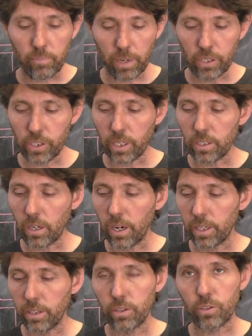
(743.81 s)
means you can
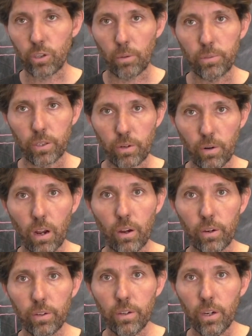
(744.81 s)
diagnose jobs on your
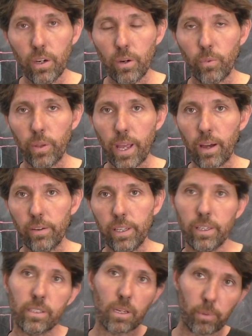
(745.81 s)
own without
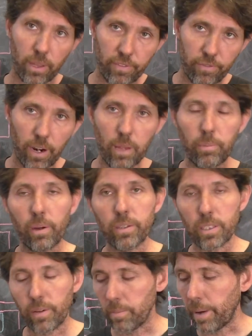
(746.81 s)
needing someone at the front of the boat,
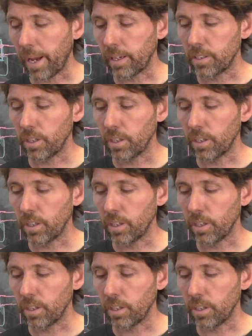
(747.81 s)
someone at the back.